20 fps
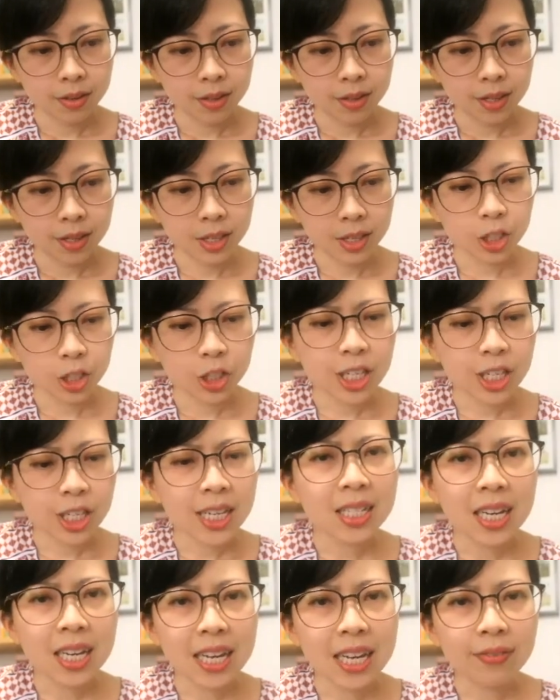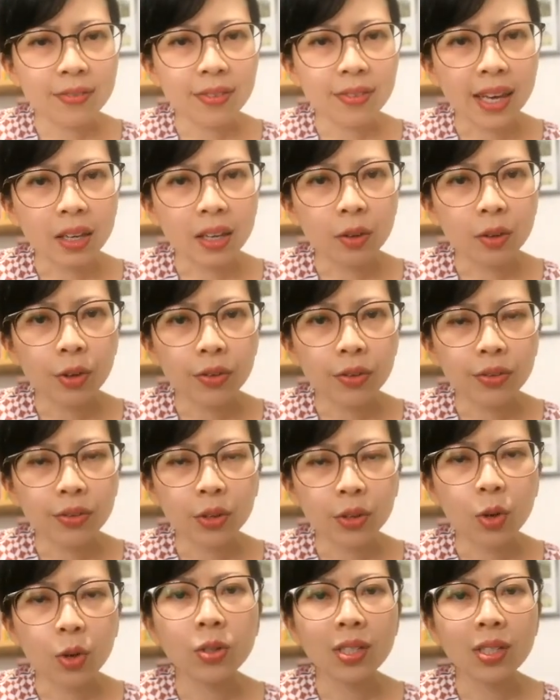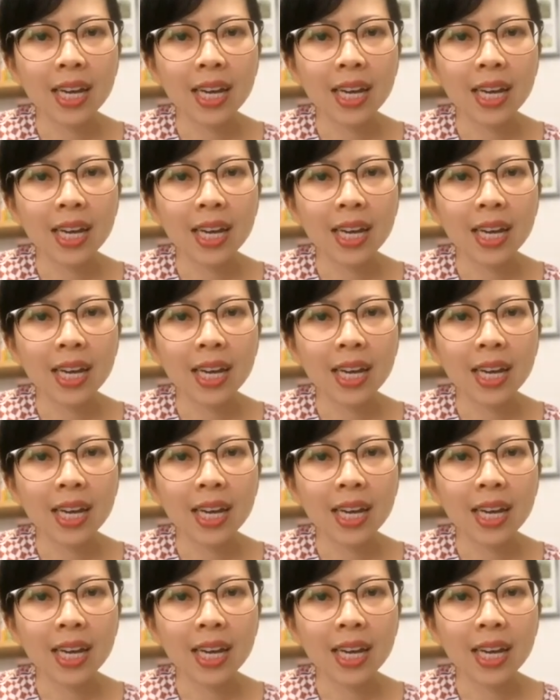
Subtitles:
She's leaving with a golden